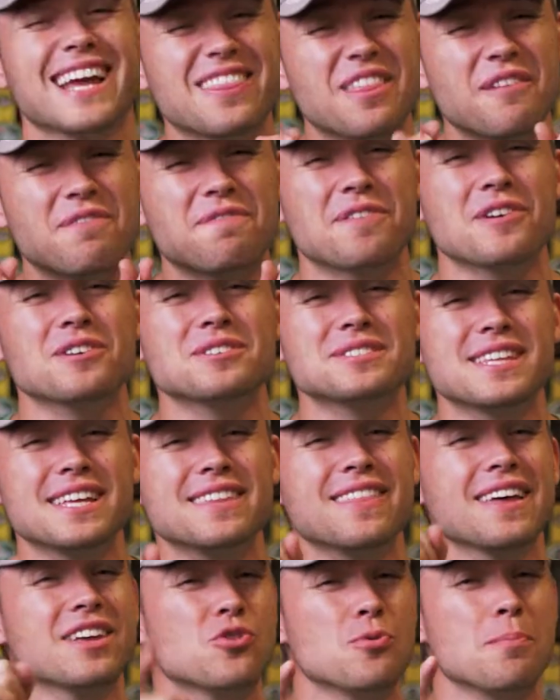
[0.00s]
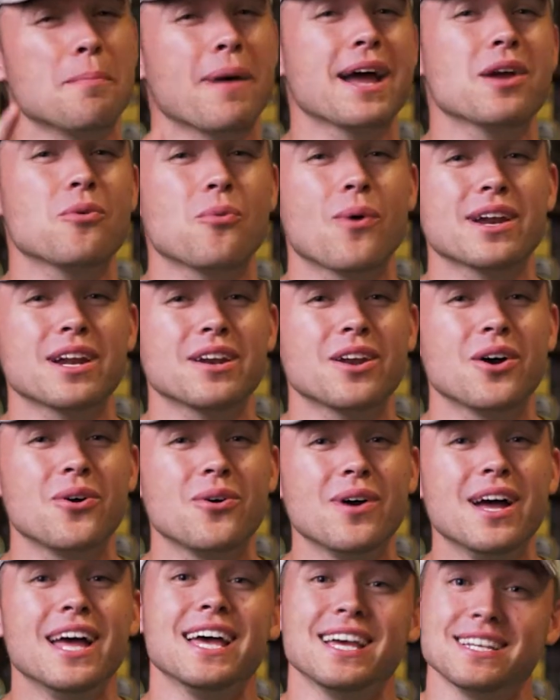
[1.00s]
and the first thing that you might want to
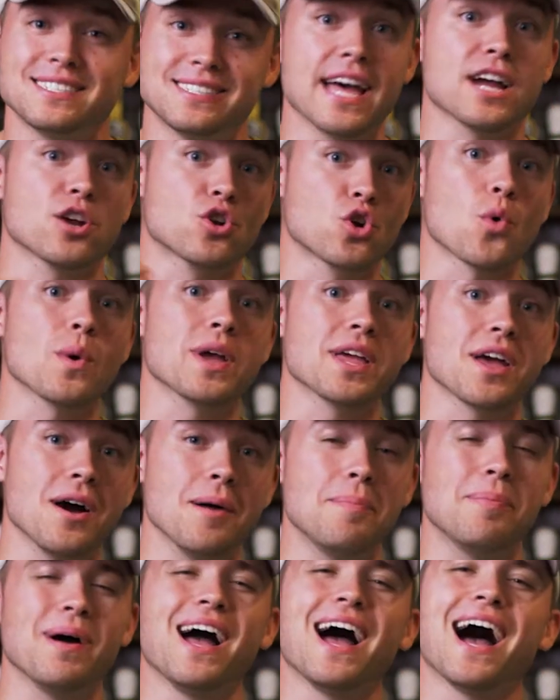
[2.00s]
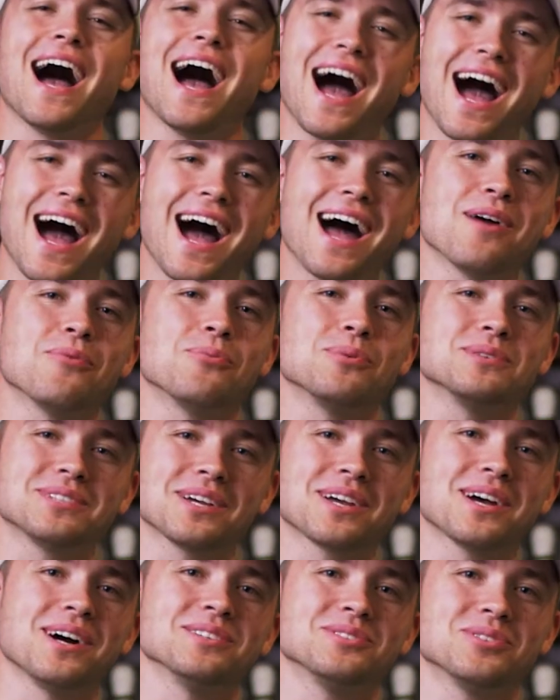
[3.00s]
know is that growing up, I was
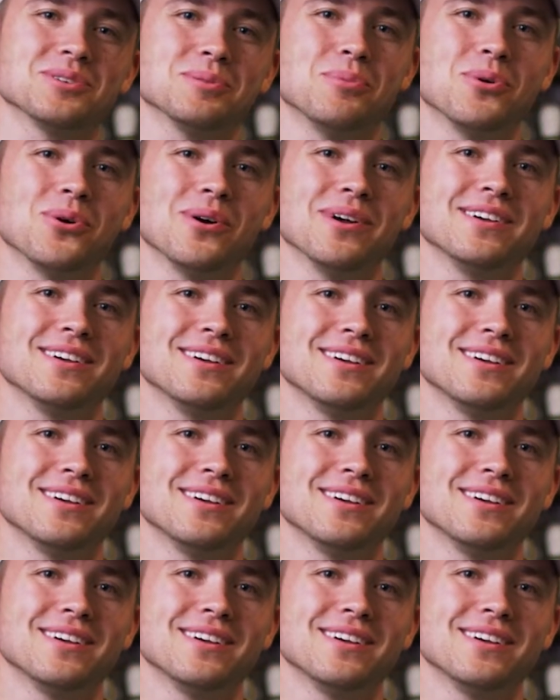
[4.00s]
a country boy.